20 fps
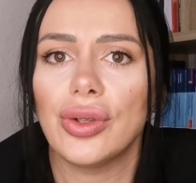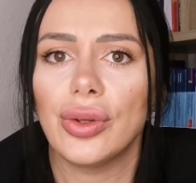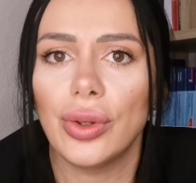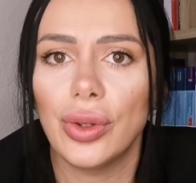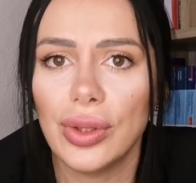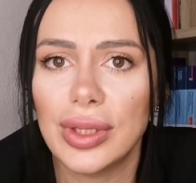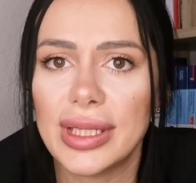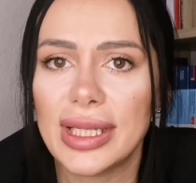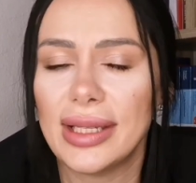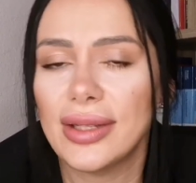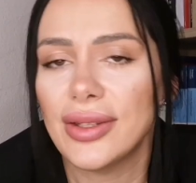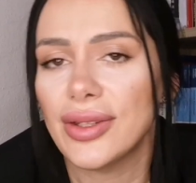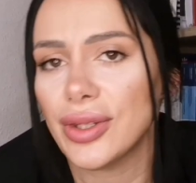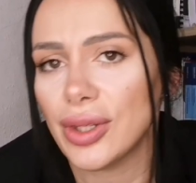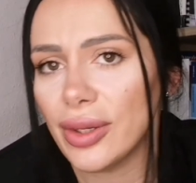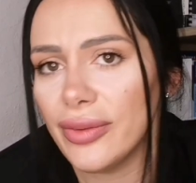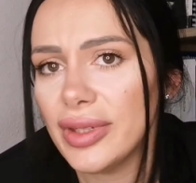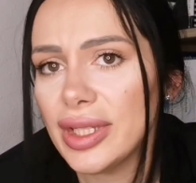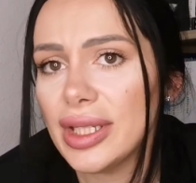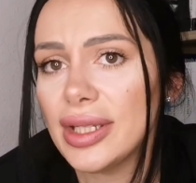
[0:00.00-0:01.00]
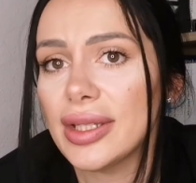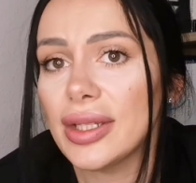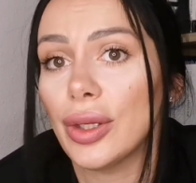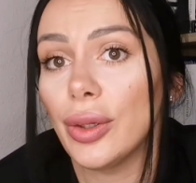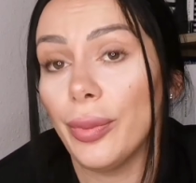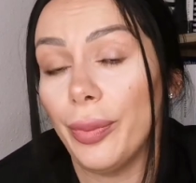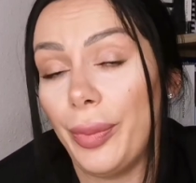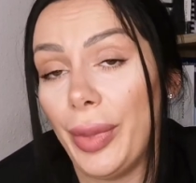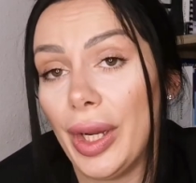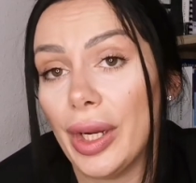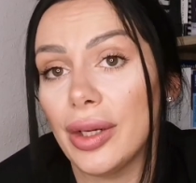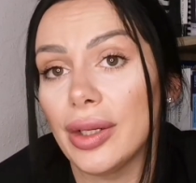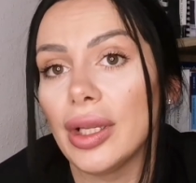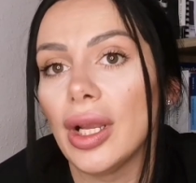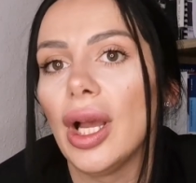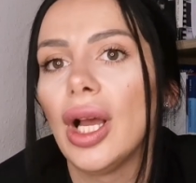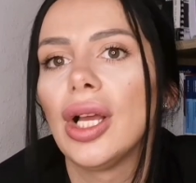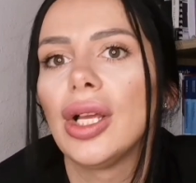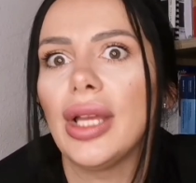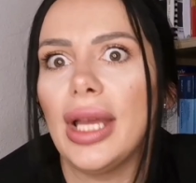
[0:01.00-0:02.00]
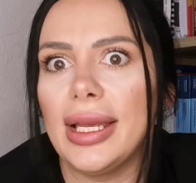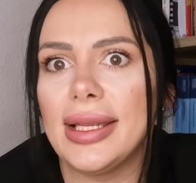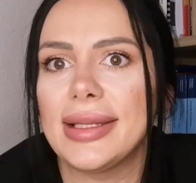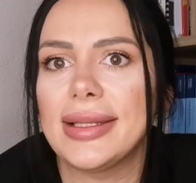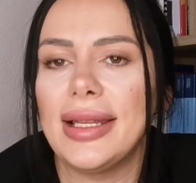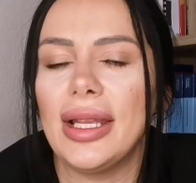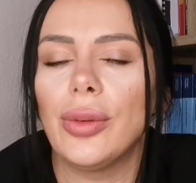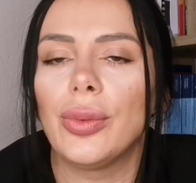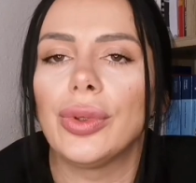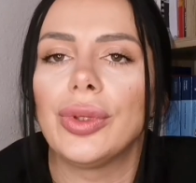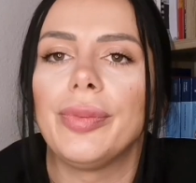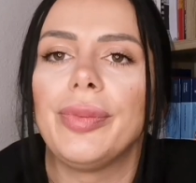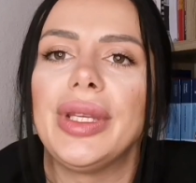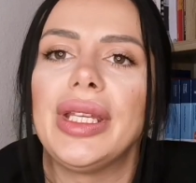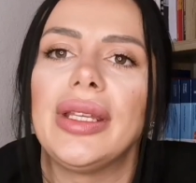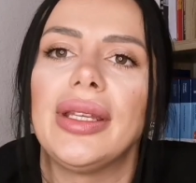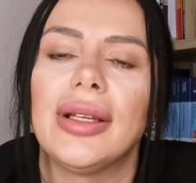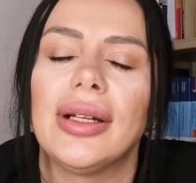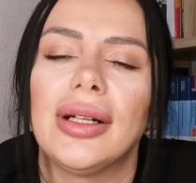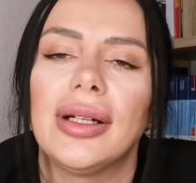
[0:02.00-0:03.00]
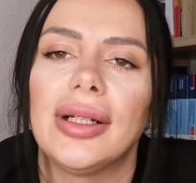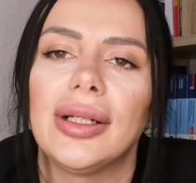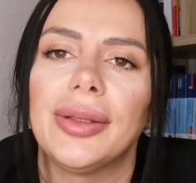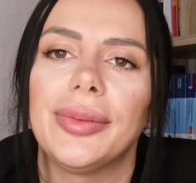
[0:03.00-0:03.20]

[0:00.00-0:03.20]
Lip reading: to goods and services compared as they would be